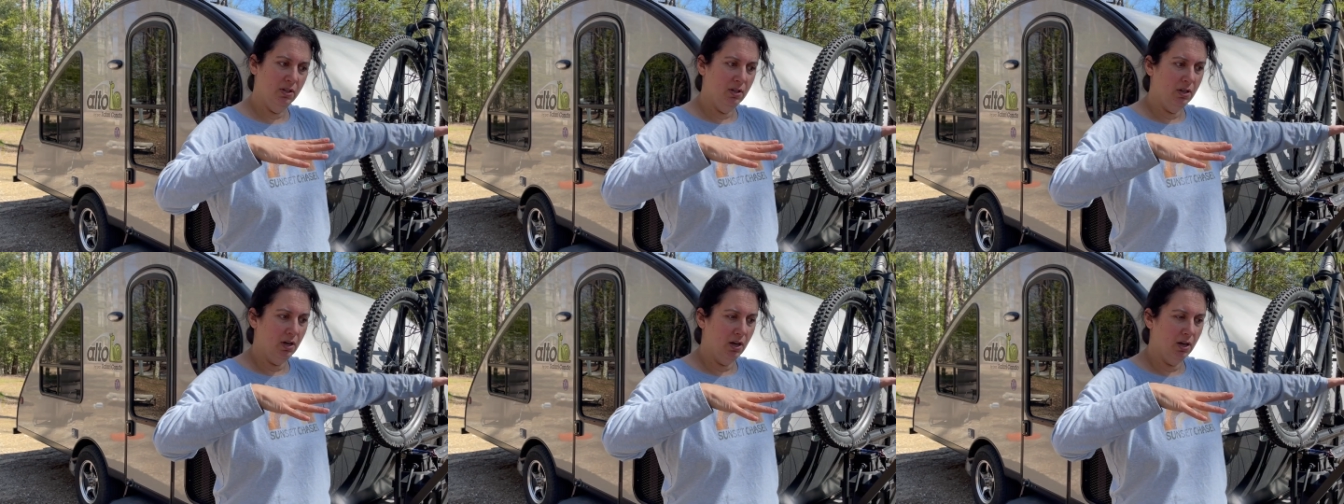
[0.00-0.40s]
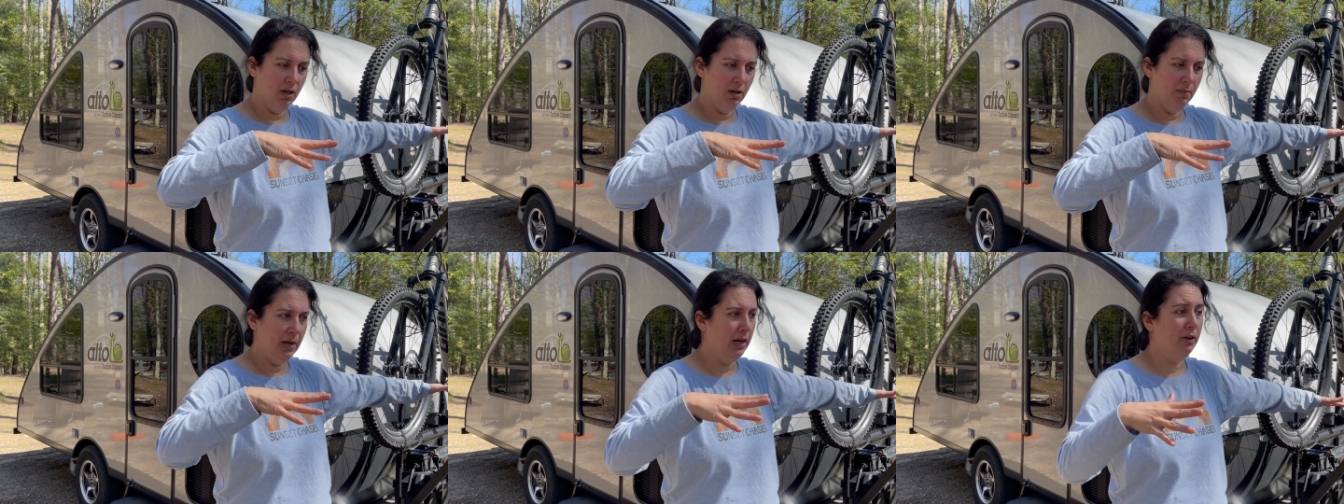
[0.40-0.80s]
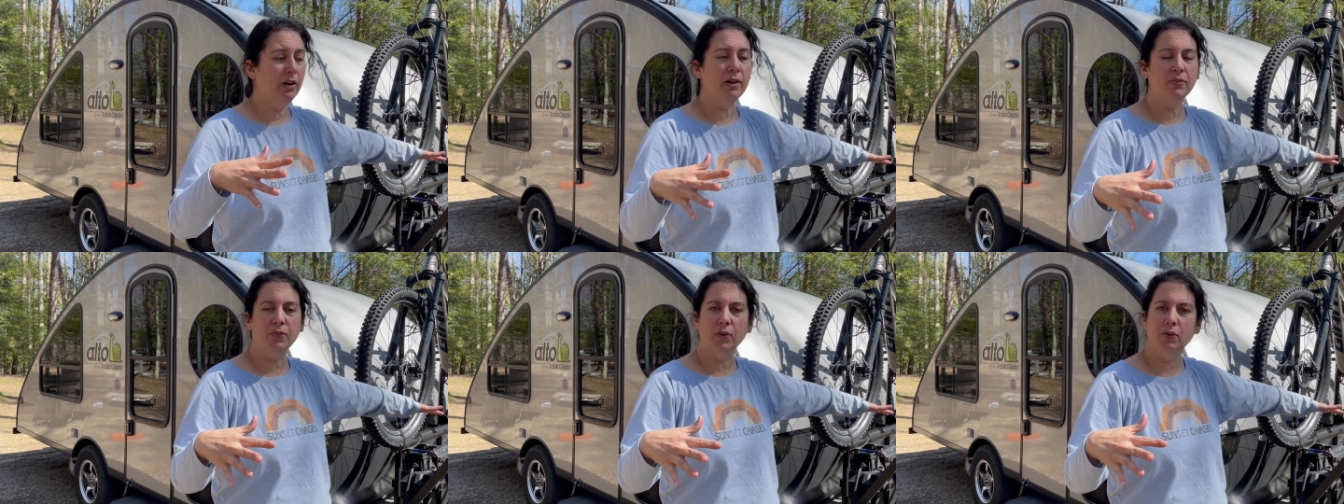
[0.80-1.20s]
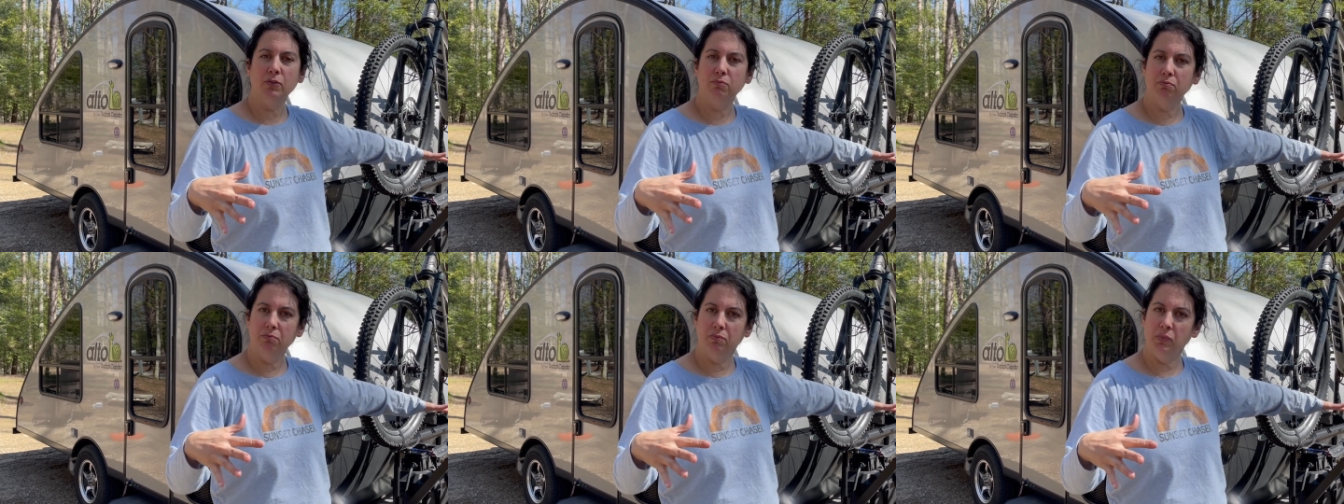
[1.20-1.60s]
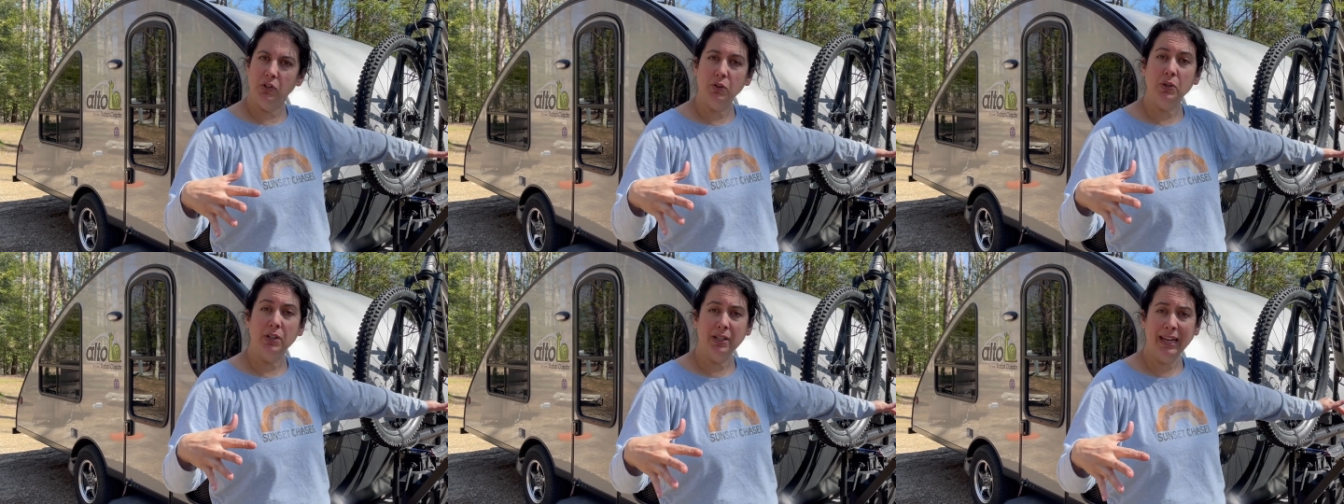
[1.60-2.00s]
um, area for
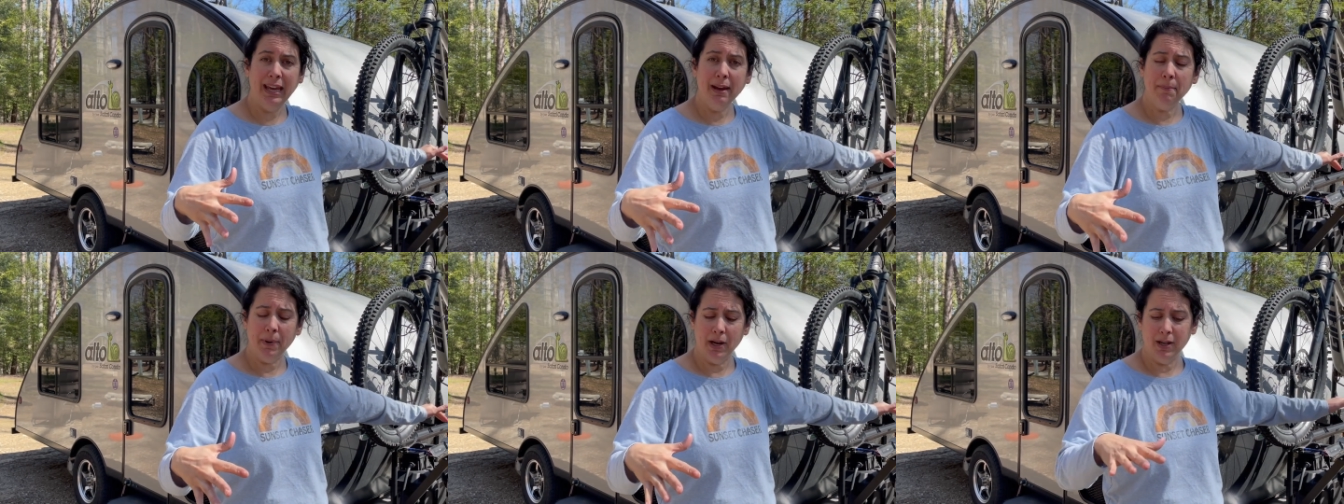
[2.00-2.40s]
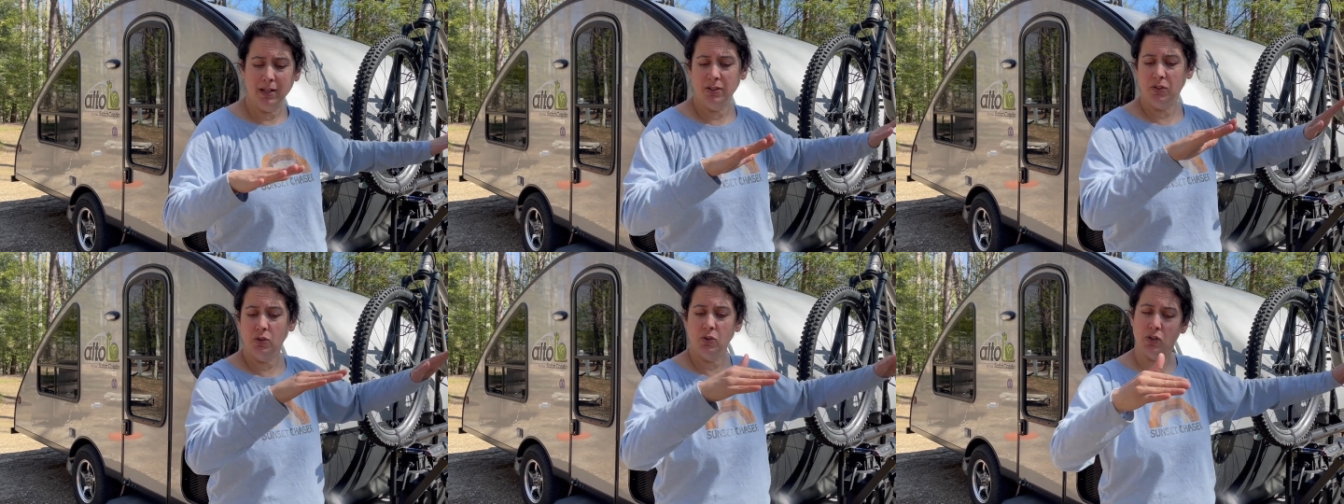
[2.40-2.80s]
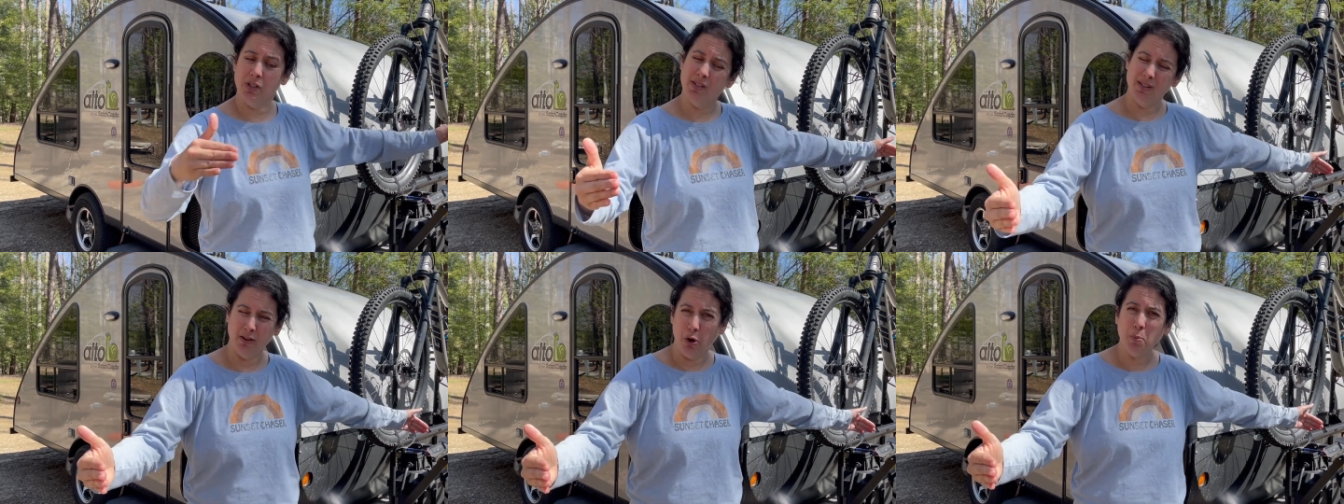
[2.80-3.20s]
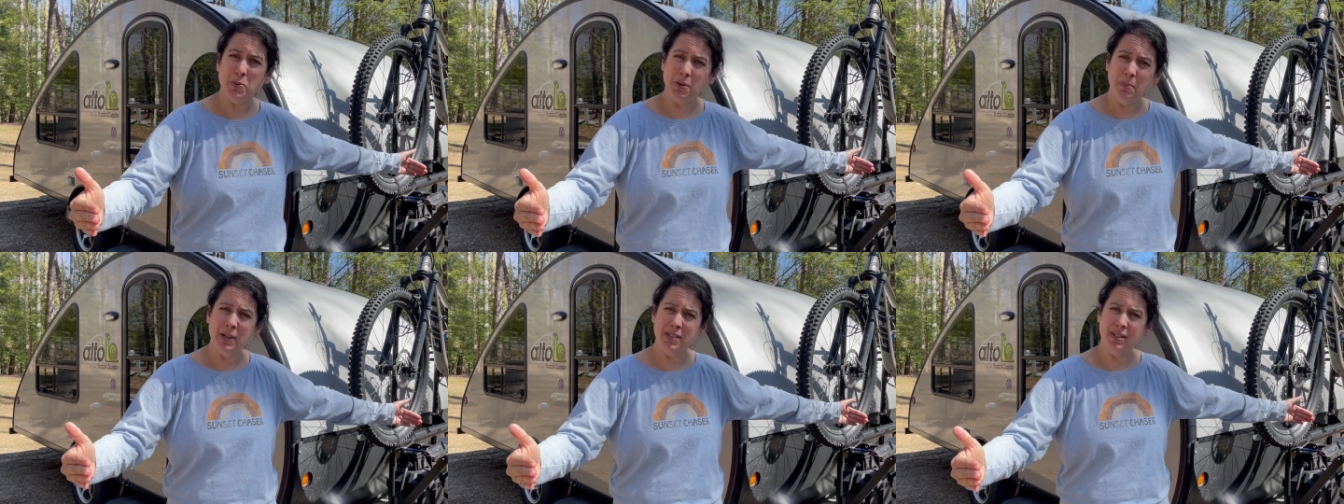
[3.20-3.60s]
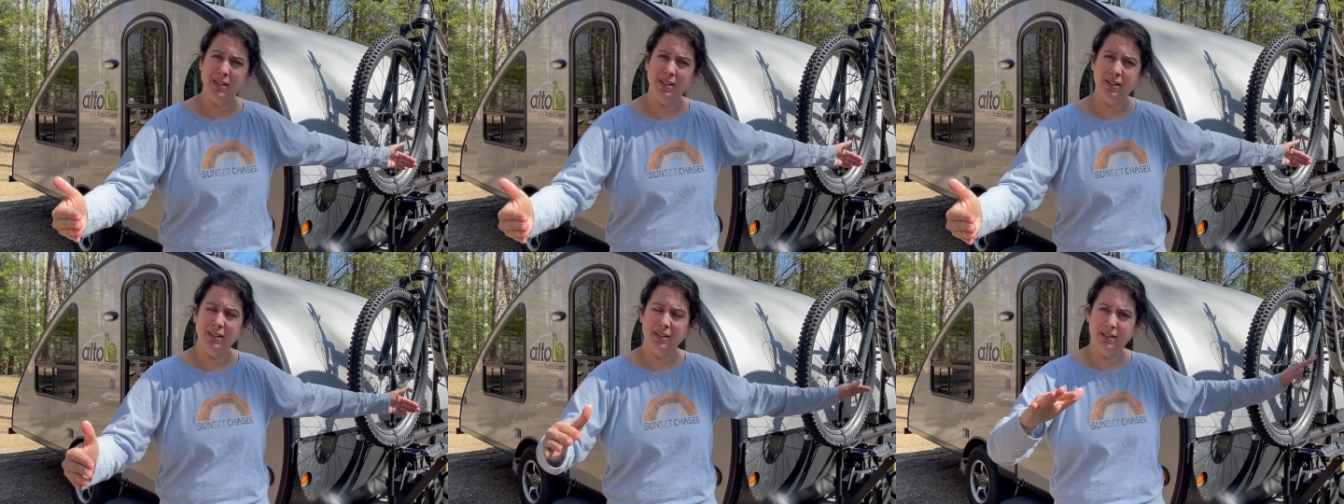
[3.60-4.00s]
you to camp on is usually sloped a bit to
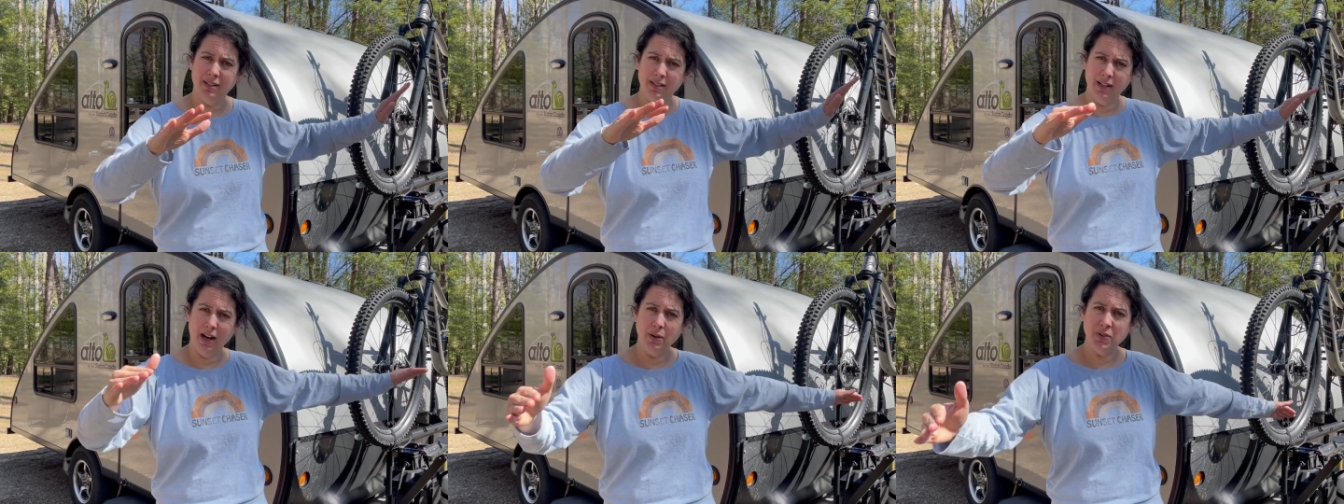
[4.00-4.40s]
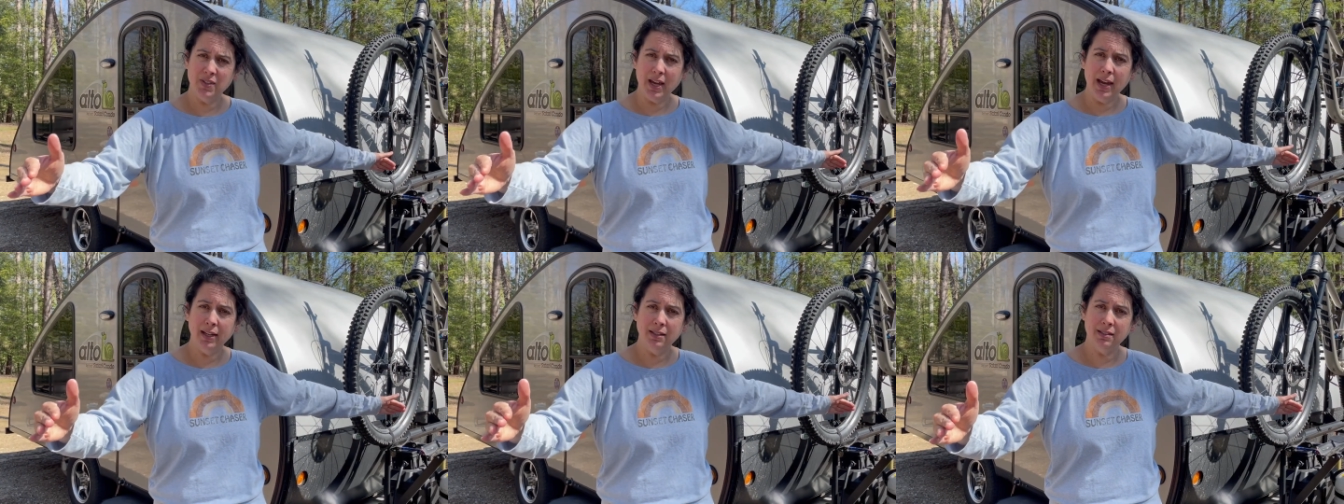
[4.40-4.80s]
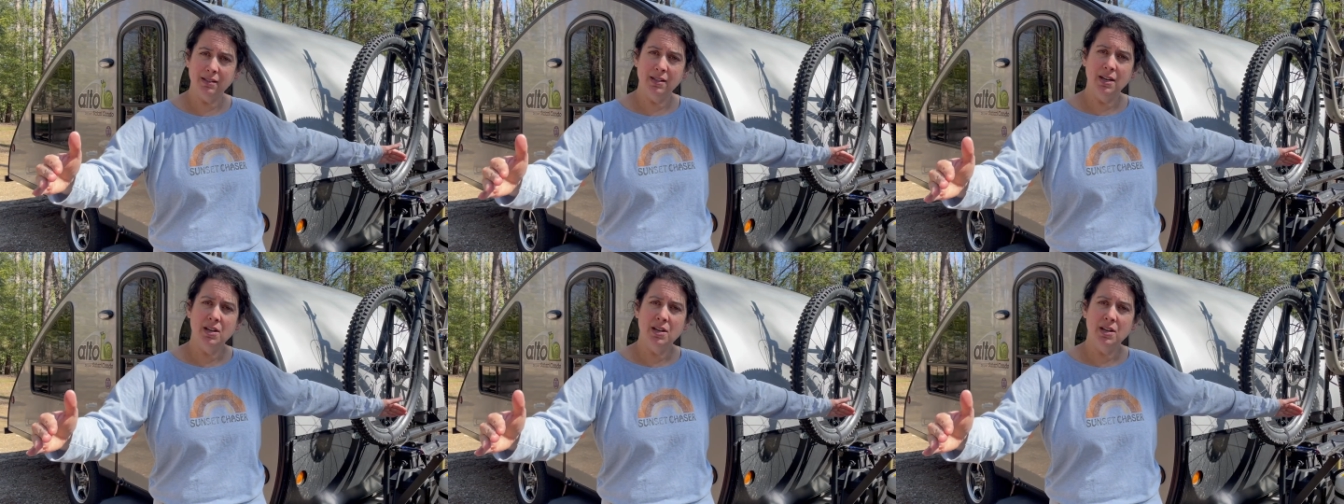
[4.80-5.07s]
the outsides.